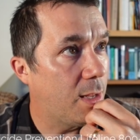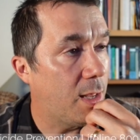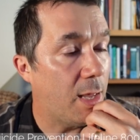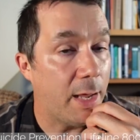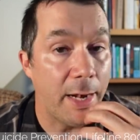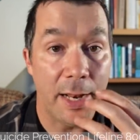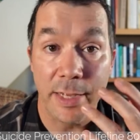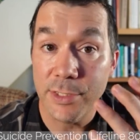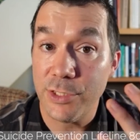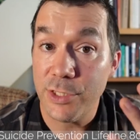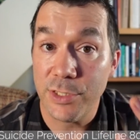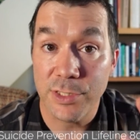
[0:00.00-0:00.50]

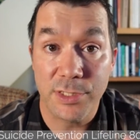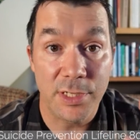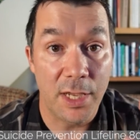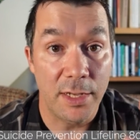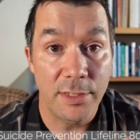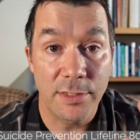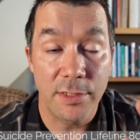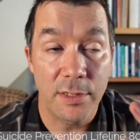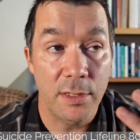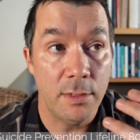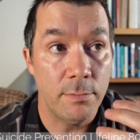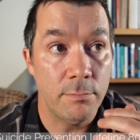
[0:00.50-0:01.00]
And I just
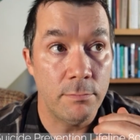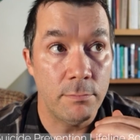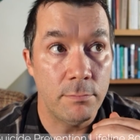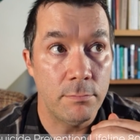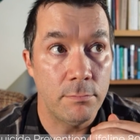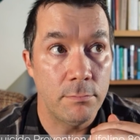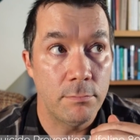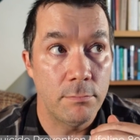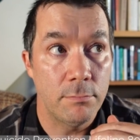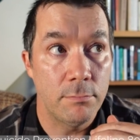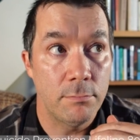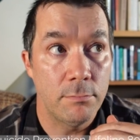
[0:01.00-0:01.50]
said to
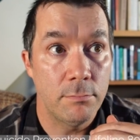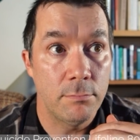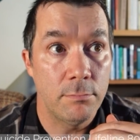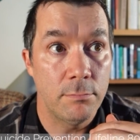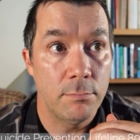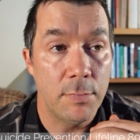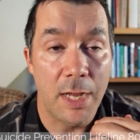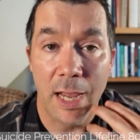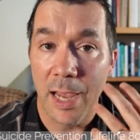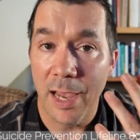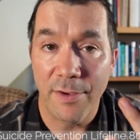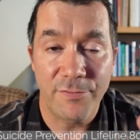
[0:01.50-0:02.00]
them,
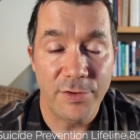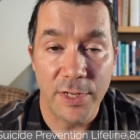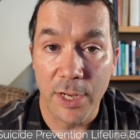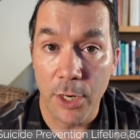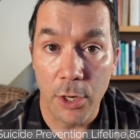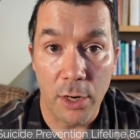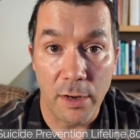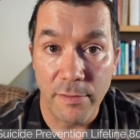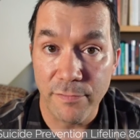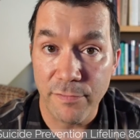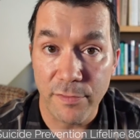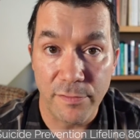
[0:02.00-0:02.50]
I have to
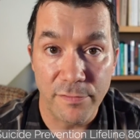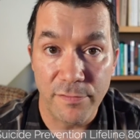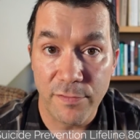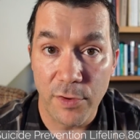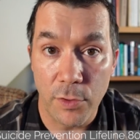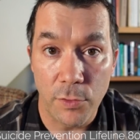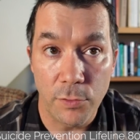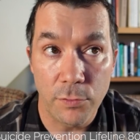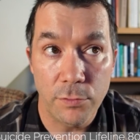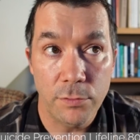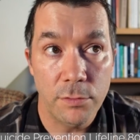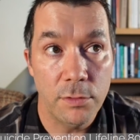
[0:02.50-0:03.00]
get off the
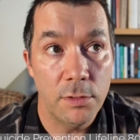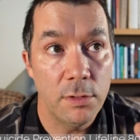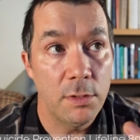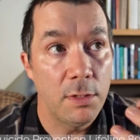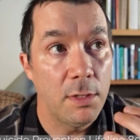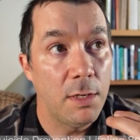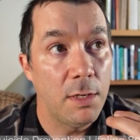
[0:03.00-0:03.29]
phone.